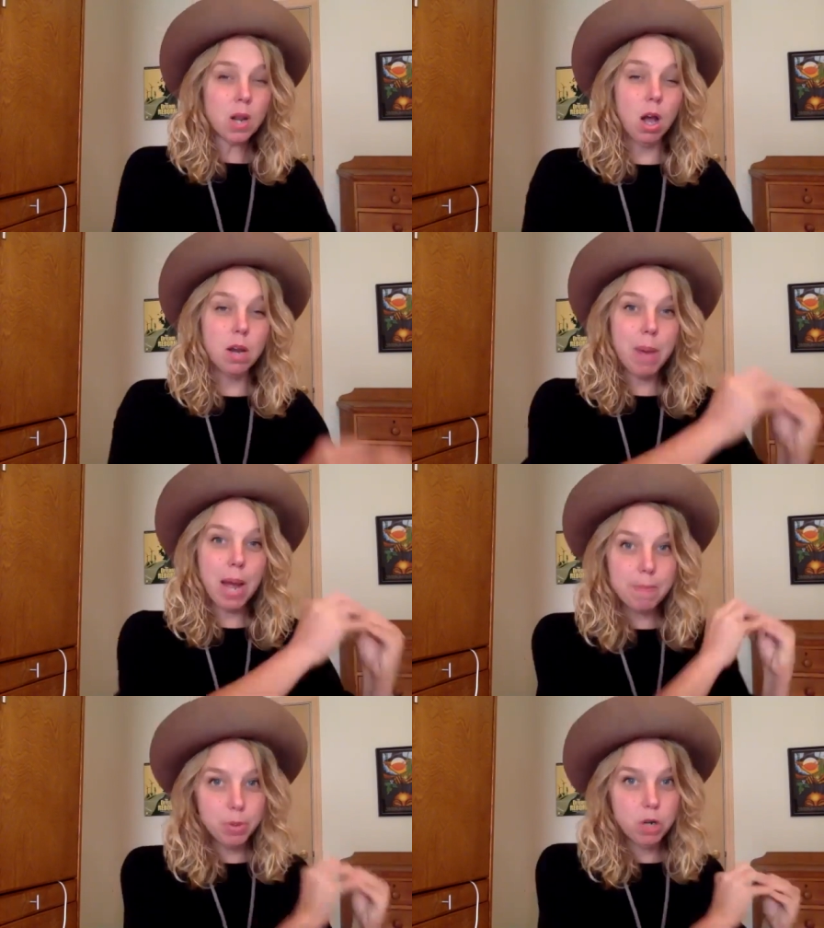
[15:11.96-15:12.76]
on
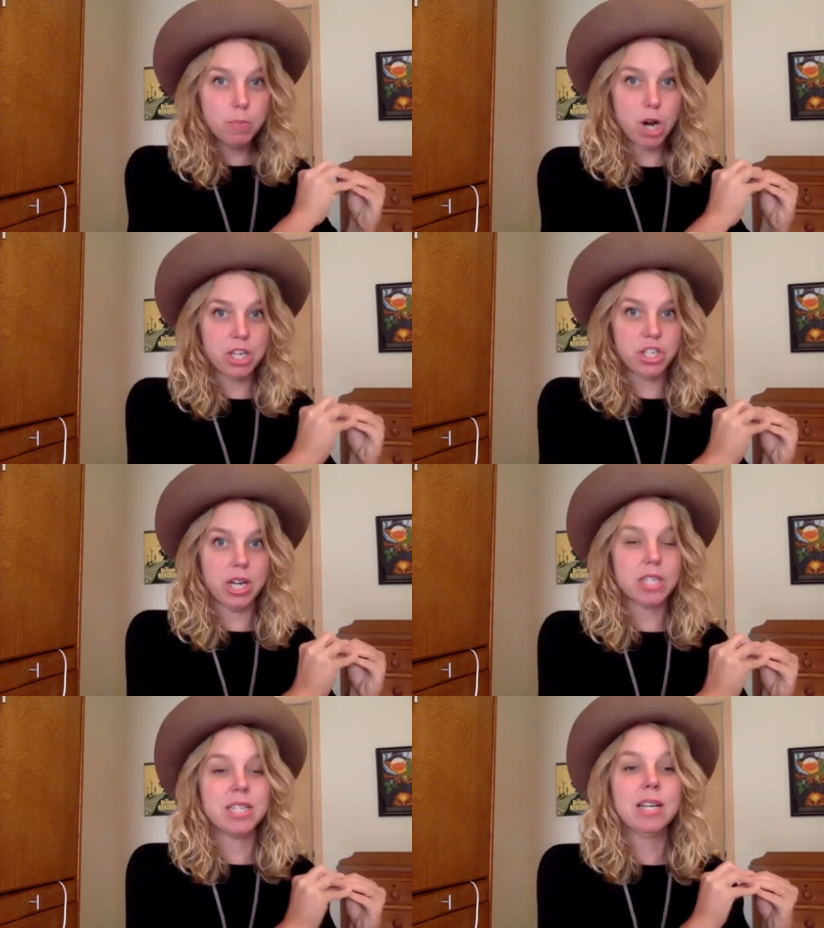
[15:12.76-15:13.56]
my book
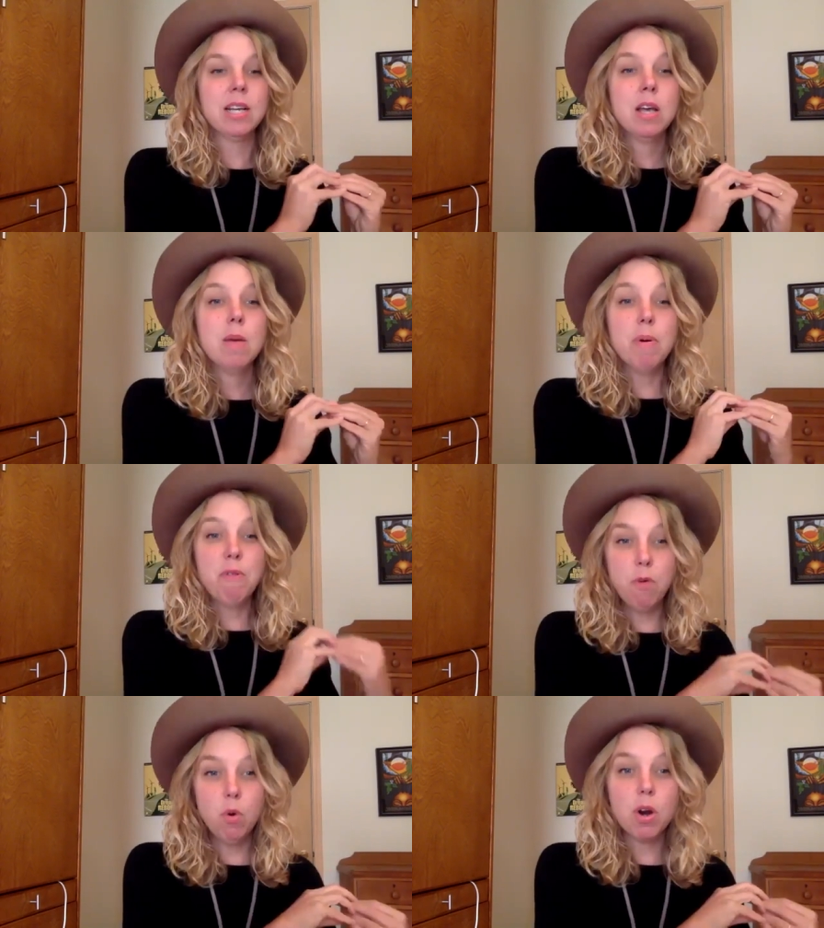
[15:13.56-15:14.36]
project
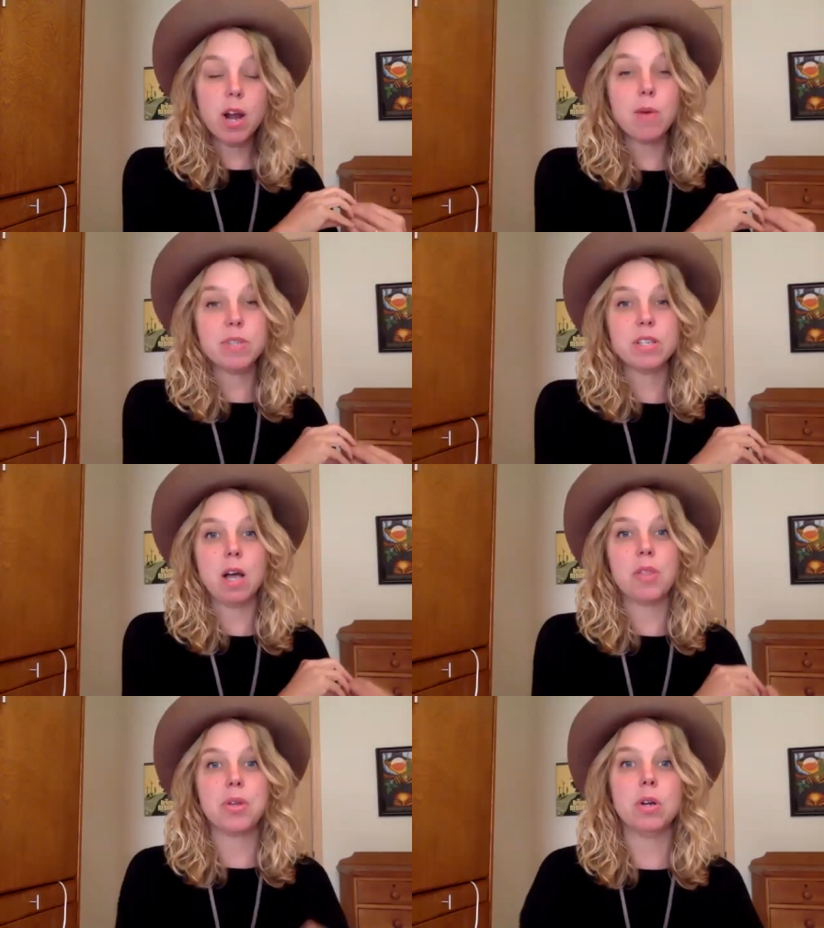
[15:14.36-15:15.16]
before I was an
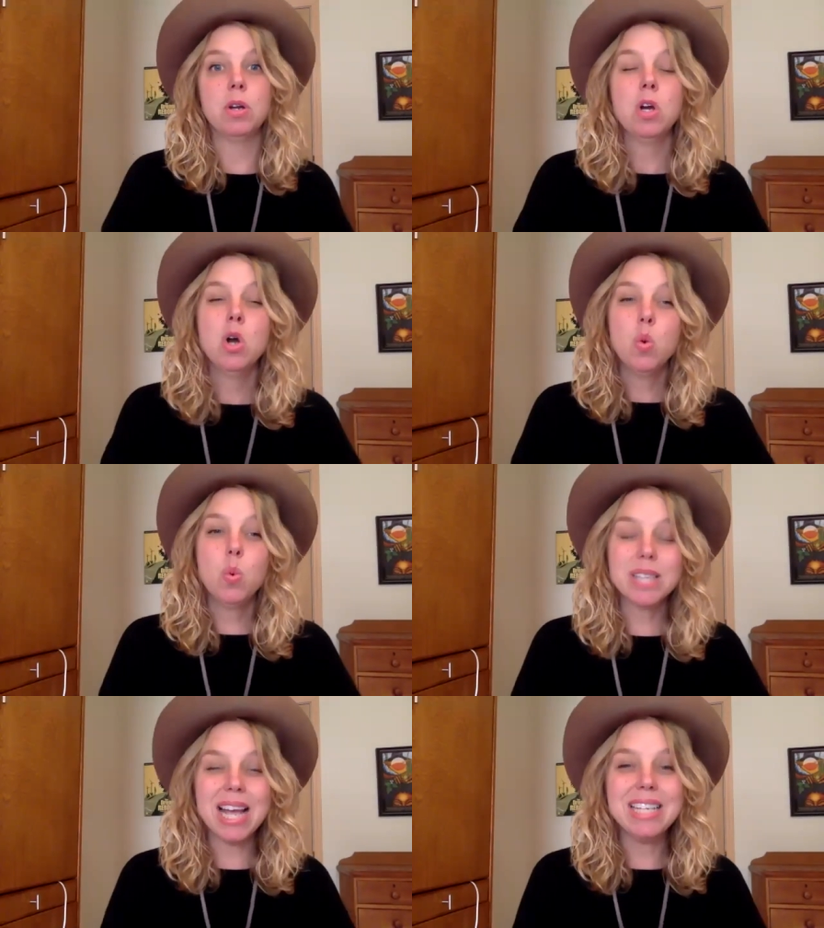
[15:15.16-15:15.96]
author
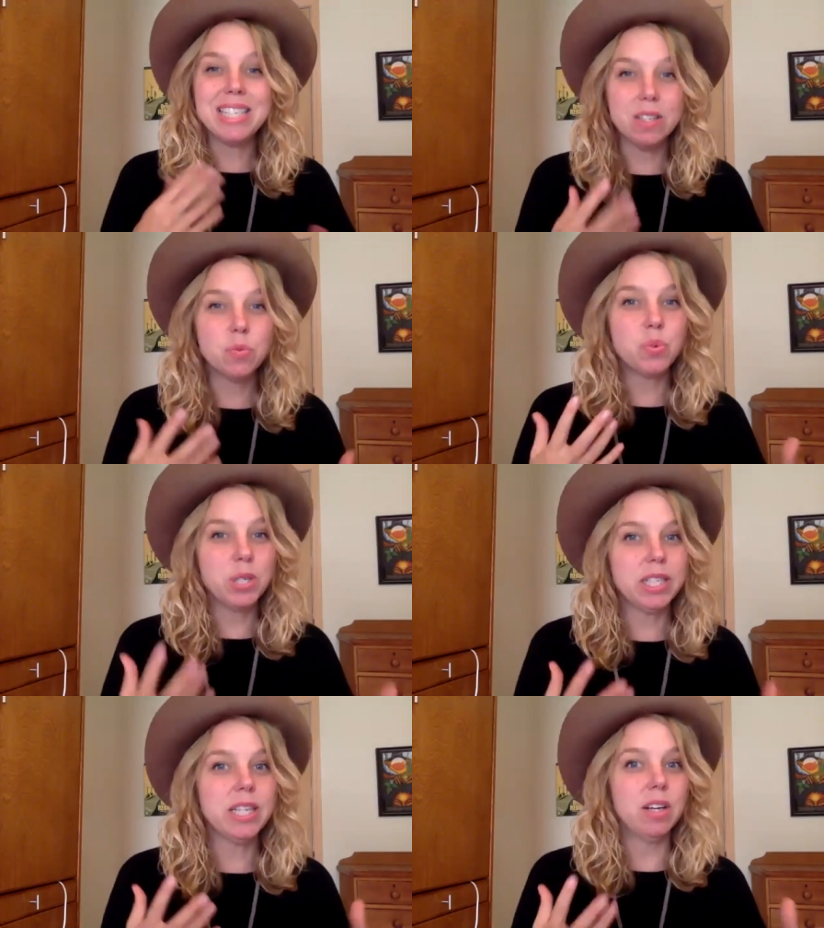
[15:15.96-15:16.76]
was I didn't
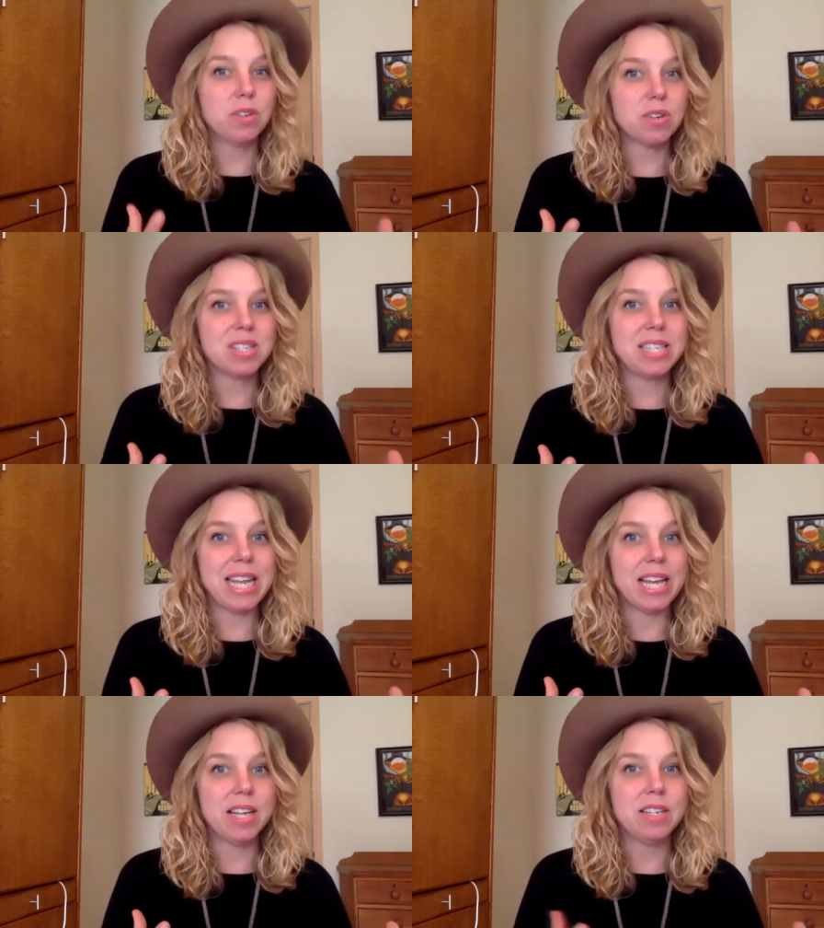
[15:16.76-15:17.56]
really
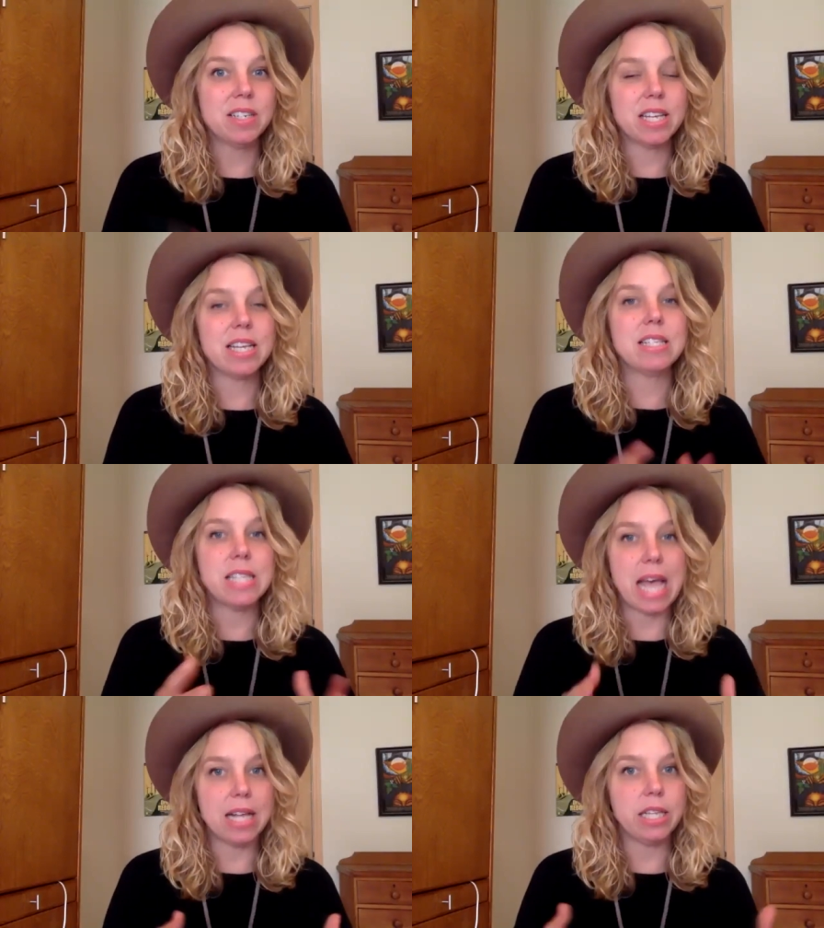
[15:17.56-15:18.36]
understand
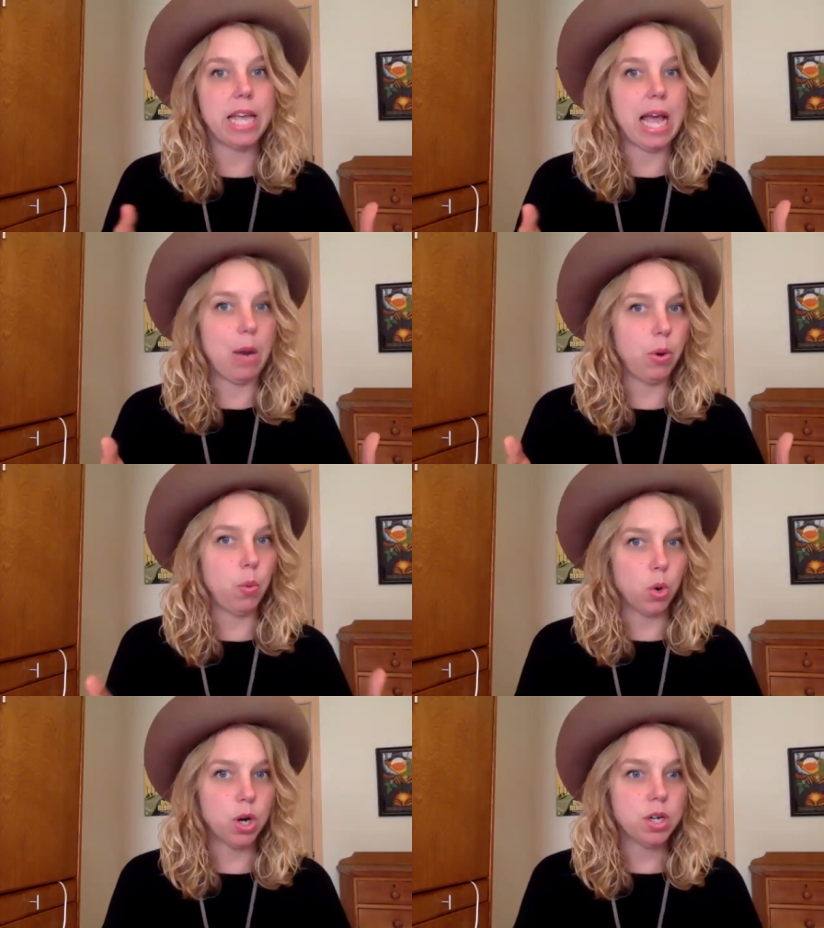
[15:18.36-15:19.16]
exactly how it
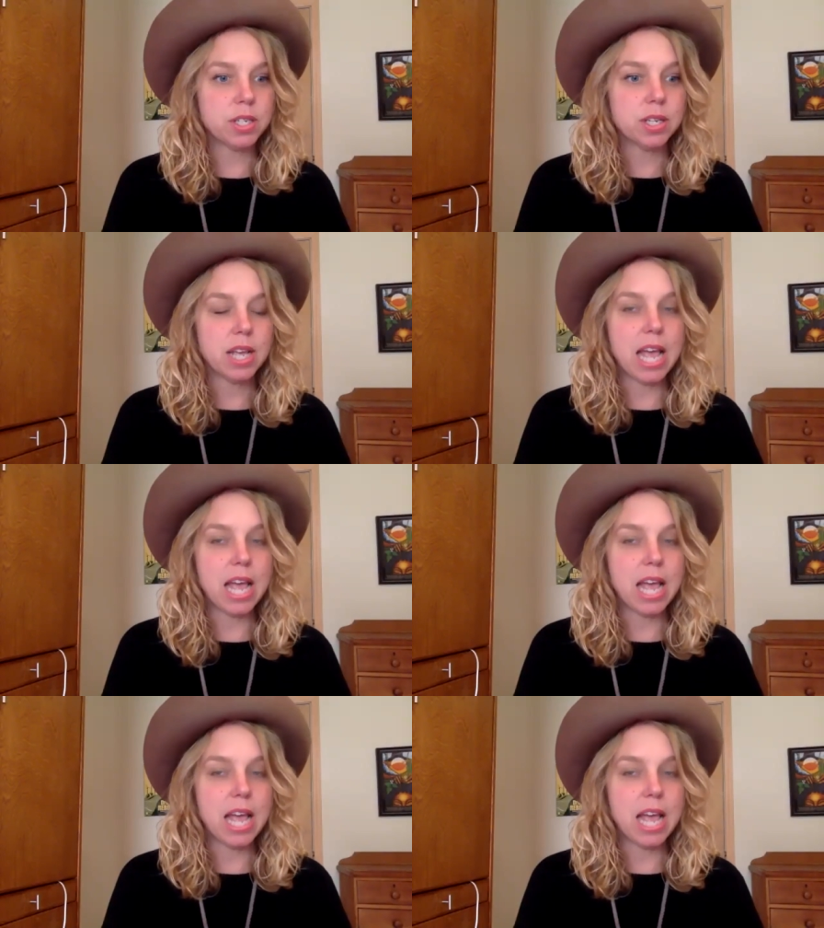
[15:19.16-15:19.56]
worked.